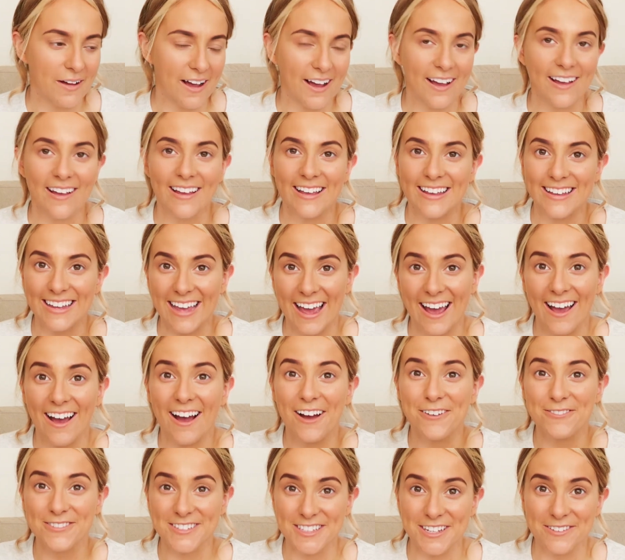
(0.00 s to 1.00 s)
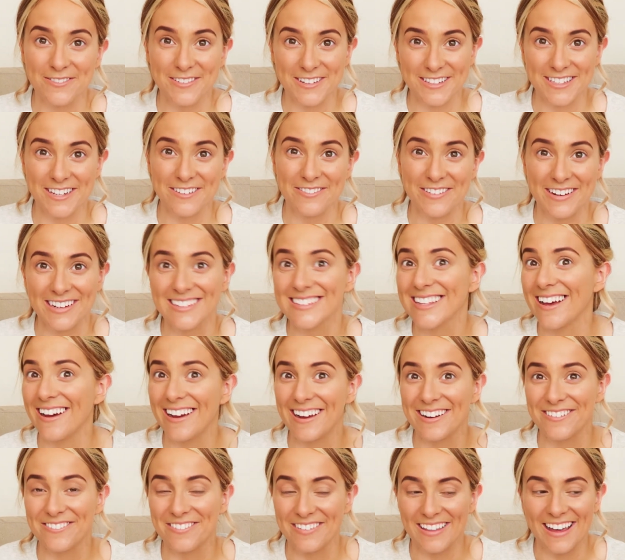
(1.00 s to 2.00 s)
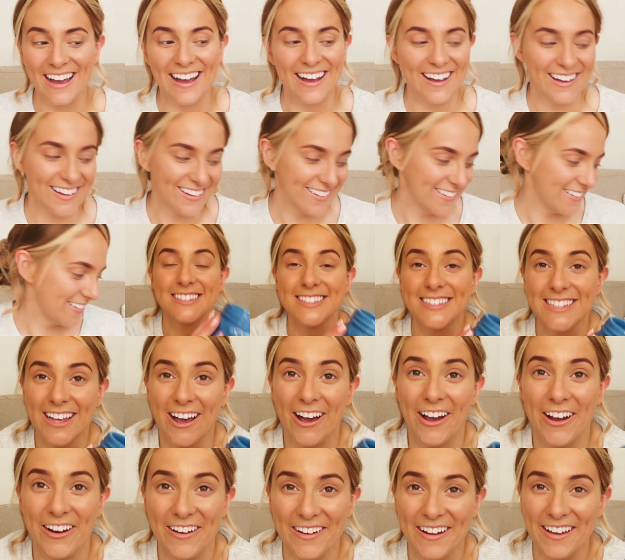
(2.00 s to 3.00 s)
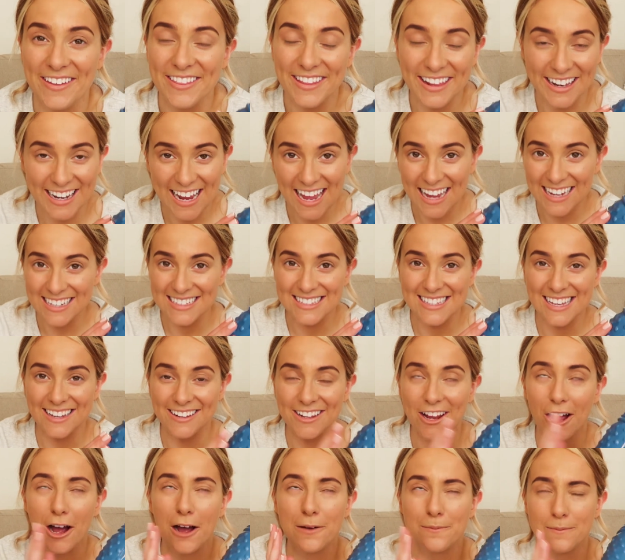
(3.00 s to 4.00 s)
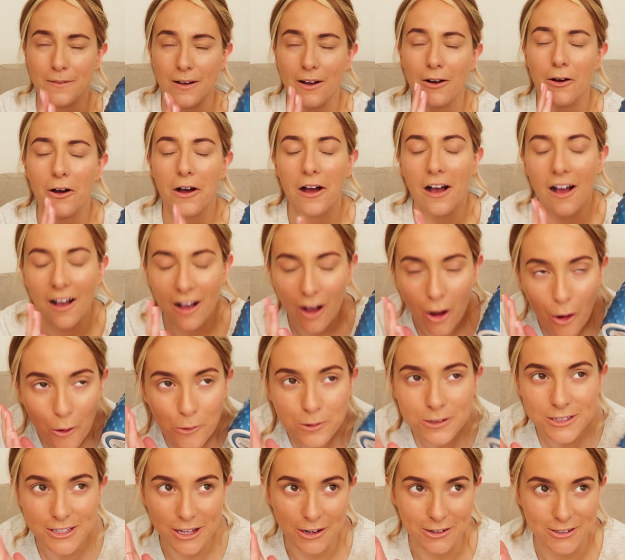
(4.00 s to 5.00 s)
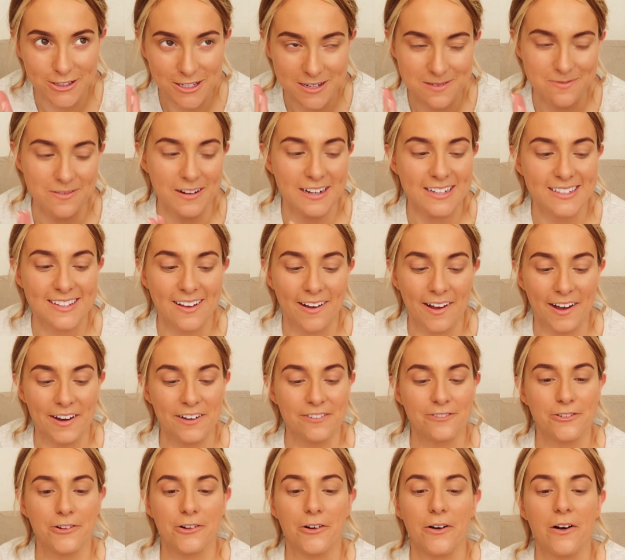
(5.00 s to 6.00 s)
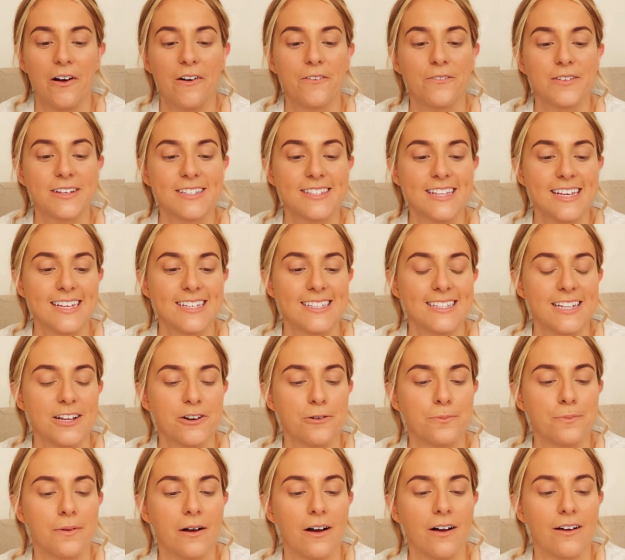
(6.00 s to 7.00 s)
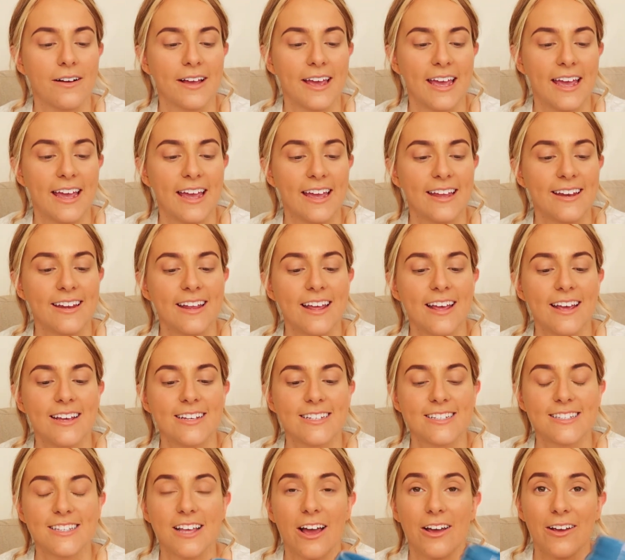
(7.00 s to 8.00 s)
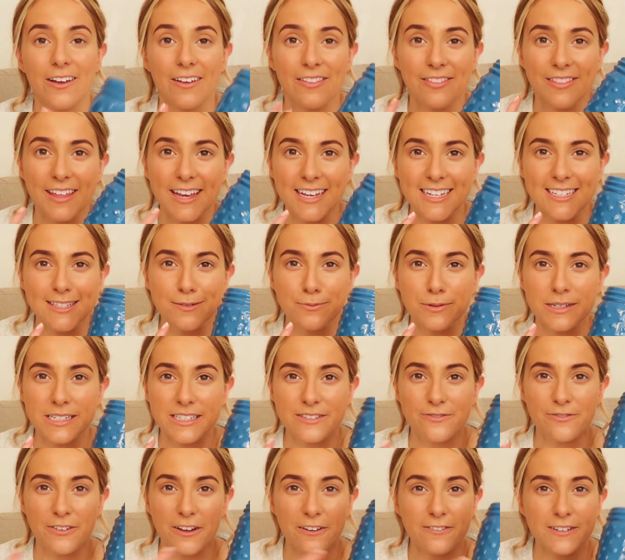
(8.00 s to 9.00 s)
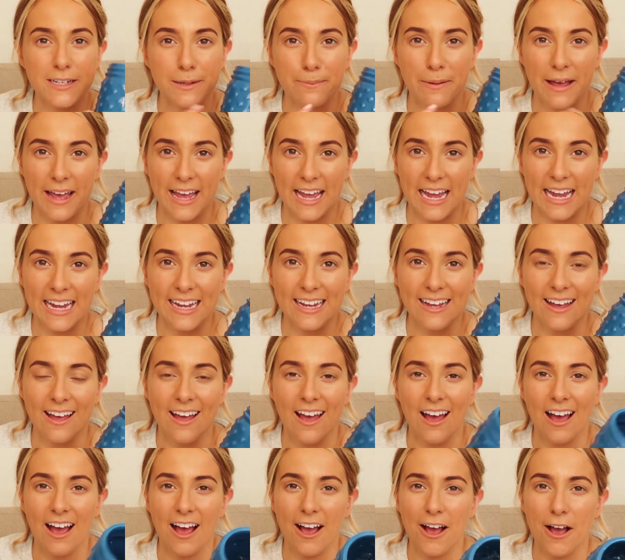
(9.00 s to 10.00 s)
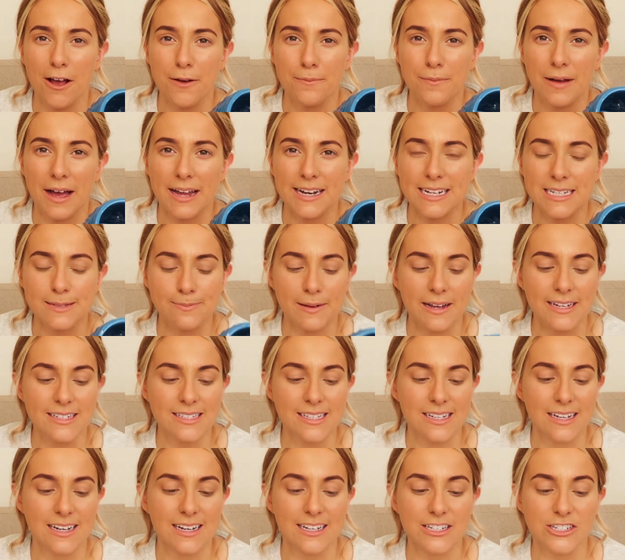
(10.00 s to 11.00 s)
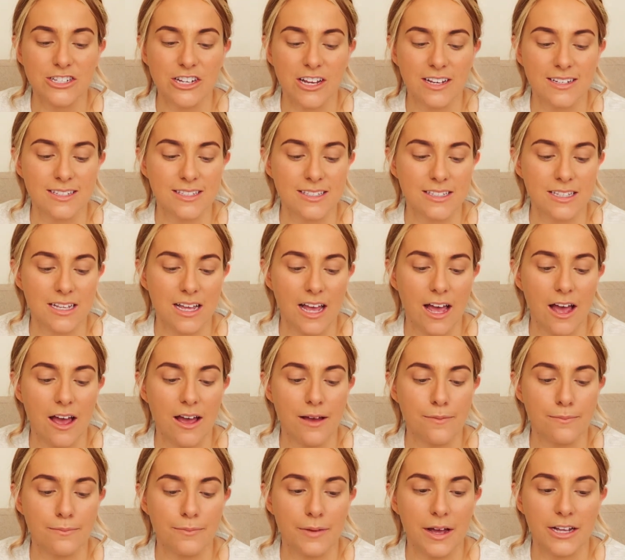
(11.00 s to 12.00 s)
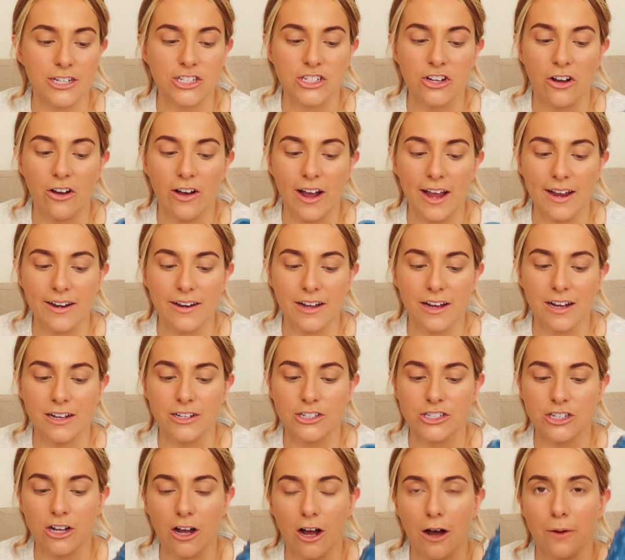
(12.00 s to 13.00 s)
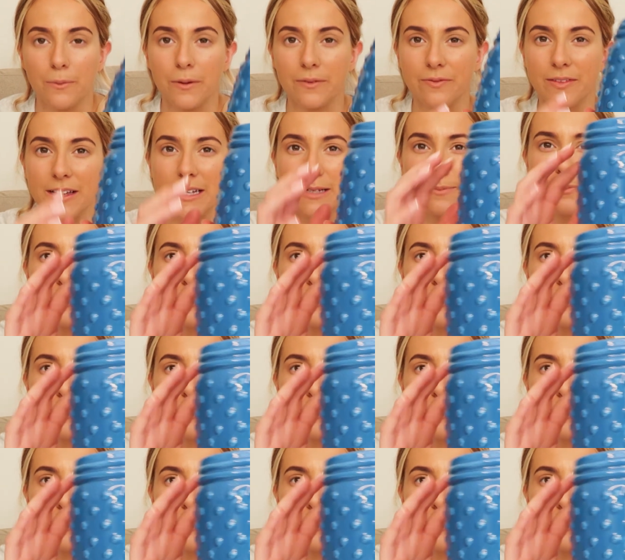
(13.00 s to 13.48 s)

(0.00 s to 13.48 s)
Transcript: but yeah, I'm super excited for that. So the next thing that I'm also super excited for was this little bargain. So this was 50p and it's basically just a china jar with these